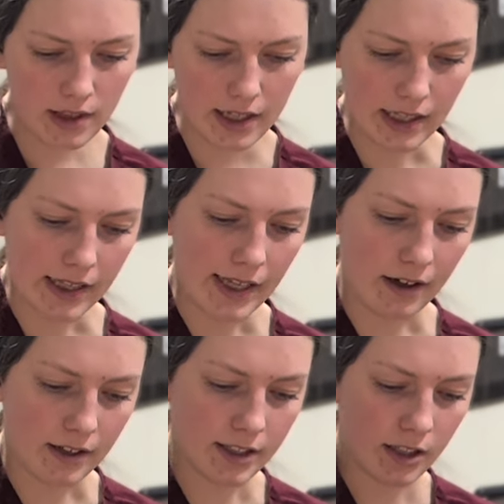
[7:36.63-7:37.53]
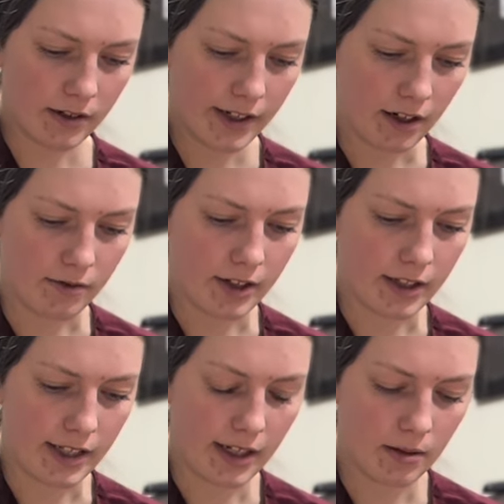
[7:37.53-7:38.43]
And then the auxiliary are found
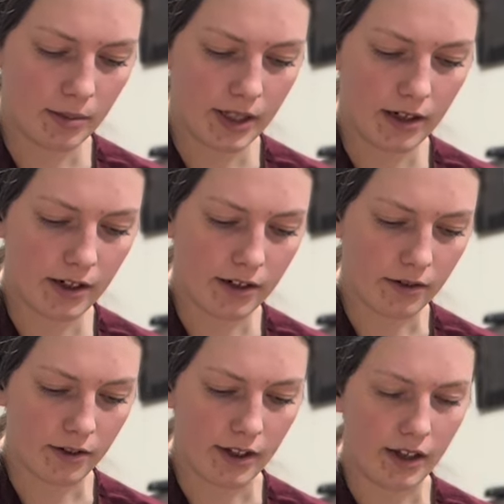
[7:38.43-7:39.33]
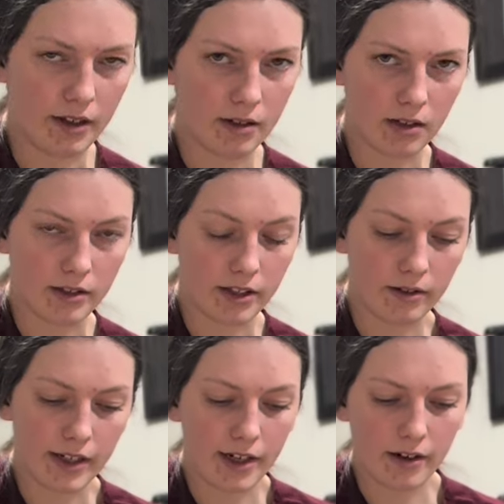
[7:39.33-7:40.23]
in the armpit area, or the
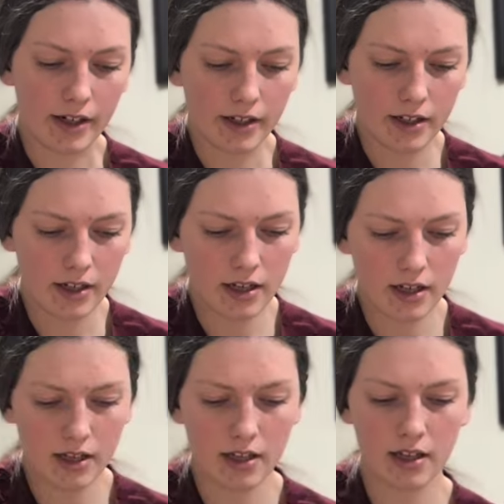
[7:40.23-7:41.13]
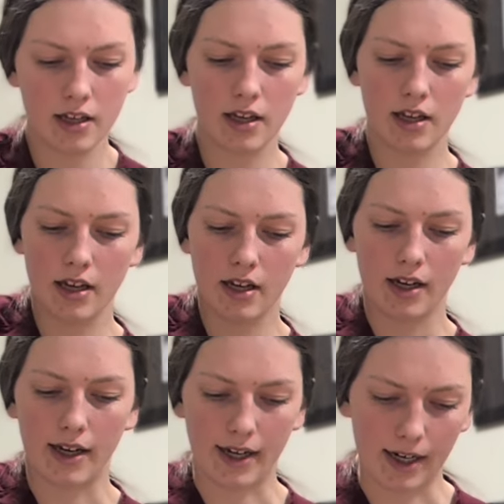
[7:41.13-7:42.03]
axillary area.
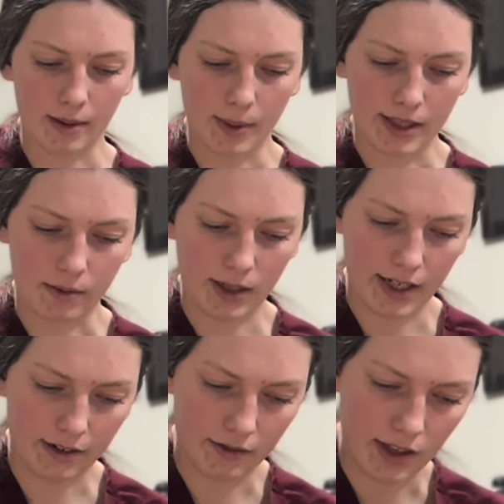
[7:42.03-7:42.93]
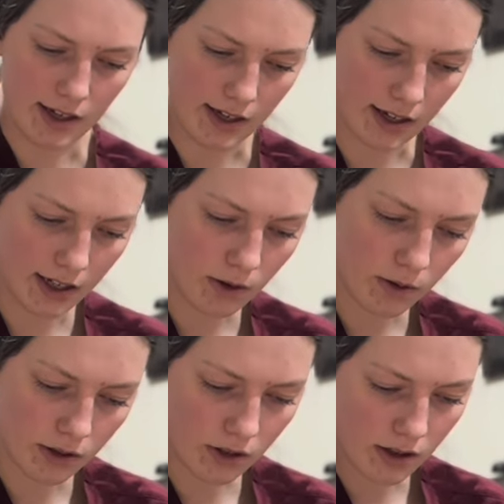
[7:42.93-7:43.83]
And then we have the
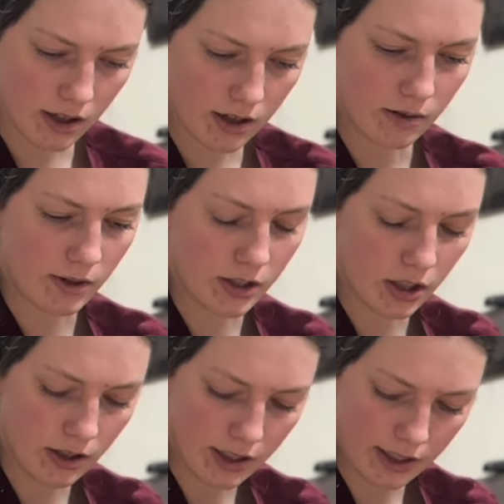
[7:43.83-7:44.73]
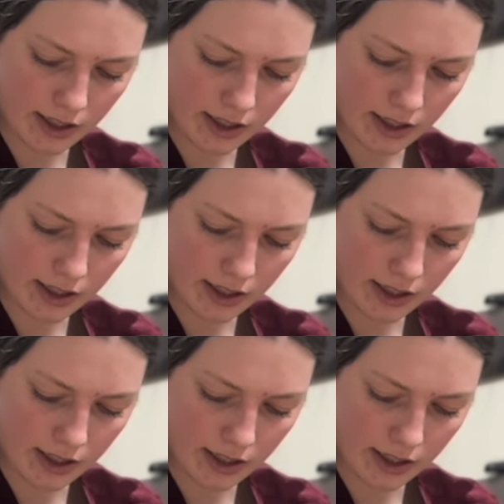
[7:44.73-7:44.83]
inguinal, which are in